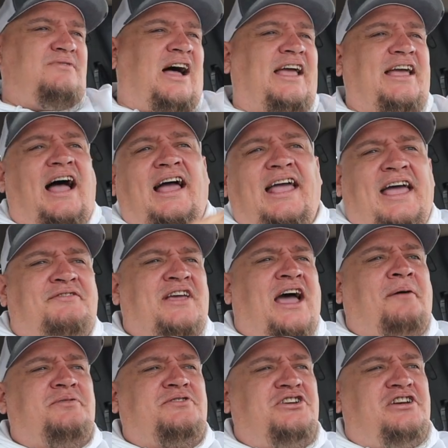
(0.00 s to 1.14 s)
I, I have the
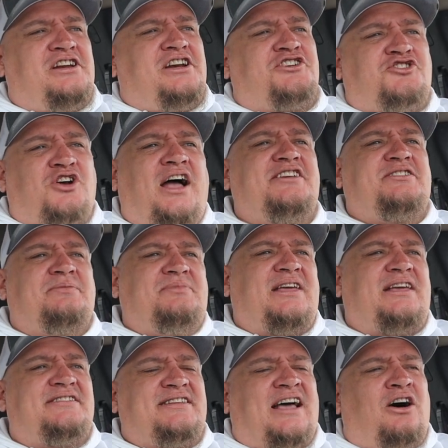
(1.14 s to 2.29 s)
opportunity to try some
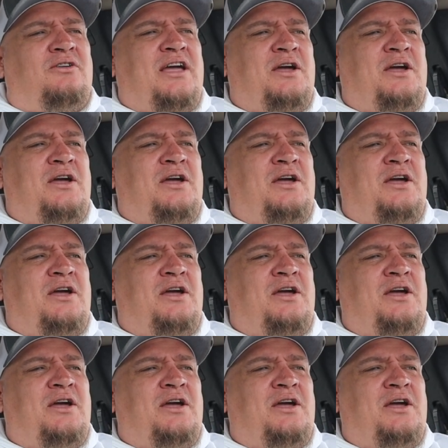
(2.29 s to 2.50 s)
things out,